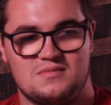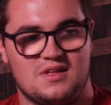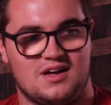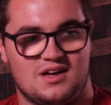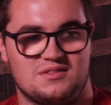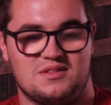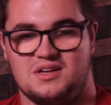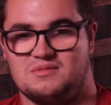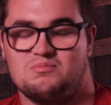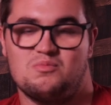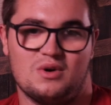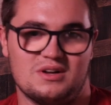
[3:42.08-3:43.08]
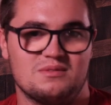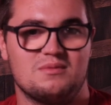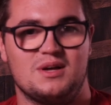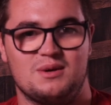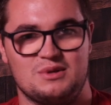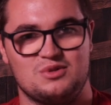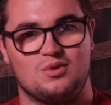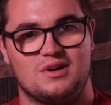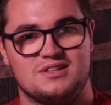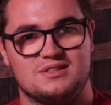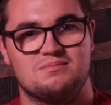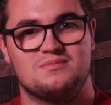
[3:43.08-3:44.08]
and then, well,
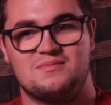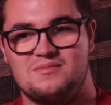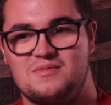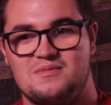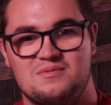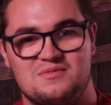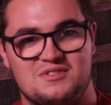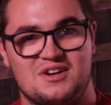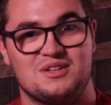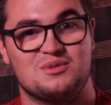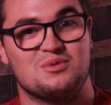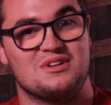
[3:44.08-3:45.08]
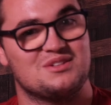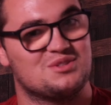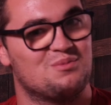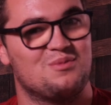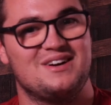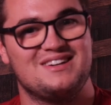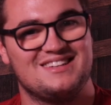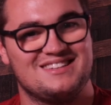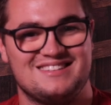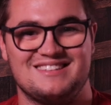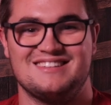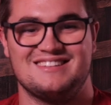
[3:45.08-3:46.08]
eventually try to kill someone.
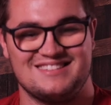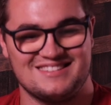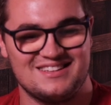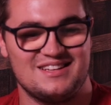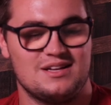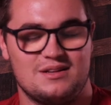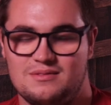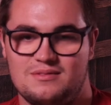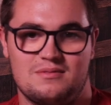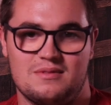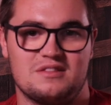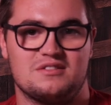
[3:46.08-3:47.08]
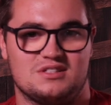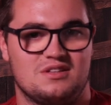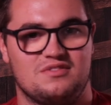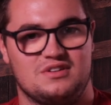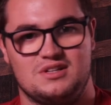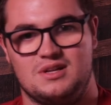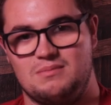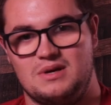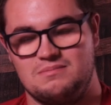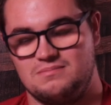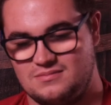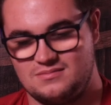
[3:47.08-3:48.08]
That's definitely
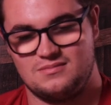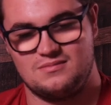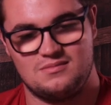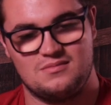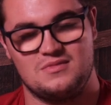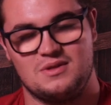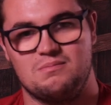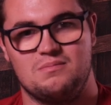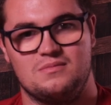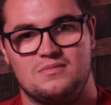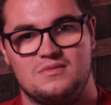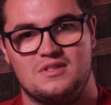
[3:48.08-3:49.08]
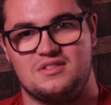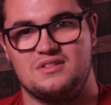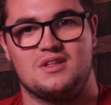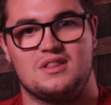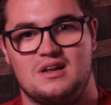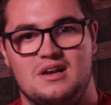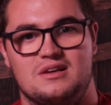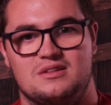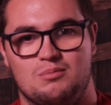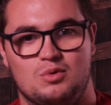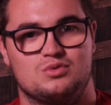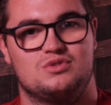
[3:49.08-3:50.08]
the thing that I like the
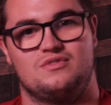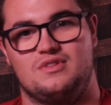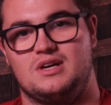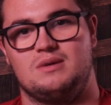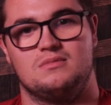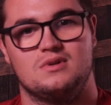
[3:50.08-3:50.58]
most of the game.